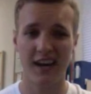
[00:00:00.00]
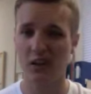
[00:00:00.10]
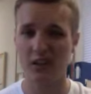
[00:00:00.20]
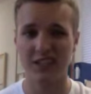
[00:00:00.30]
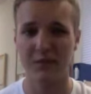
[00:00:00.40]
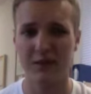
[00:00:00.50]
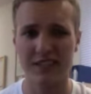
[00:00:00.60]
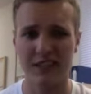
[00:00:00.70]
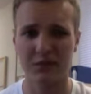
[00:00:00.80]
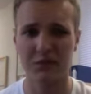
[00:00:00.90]
now it's time to
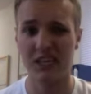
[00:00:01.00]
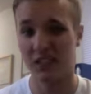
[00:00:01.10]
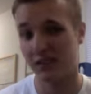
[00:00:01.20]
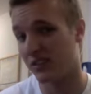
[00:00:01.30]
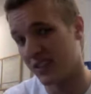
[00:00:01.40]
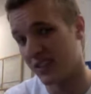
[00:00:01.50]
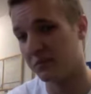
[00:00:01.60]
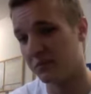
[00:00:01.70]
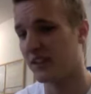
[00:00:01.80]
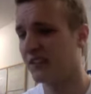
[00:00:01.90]
sell some tickets for this
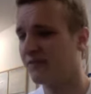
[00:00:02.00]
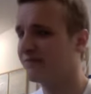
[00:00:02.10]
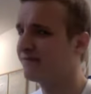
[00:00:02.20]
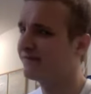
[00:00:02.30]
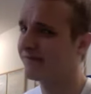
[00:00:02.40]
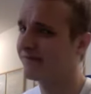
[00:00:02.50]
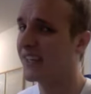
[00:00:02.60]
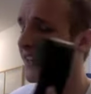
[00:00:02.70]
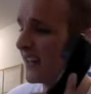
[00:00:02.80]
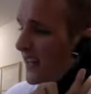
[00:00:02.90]
company.
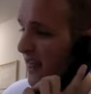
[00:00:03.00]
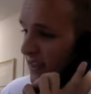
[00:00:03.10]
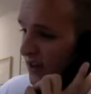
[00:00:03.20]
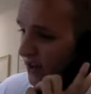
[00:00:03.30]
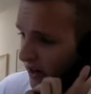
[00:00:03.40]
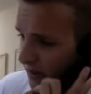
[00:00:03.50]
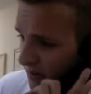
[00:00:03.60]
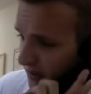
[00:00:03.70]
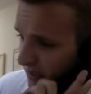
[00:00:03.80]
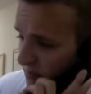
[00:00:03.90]
Theater
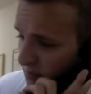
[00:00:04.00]
Collingwood, Tim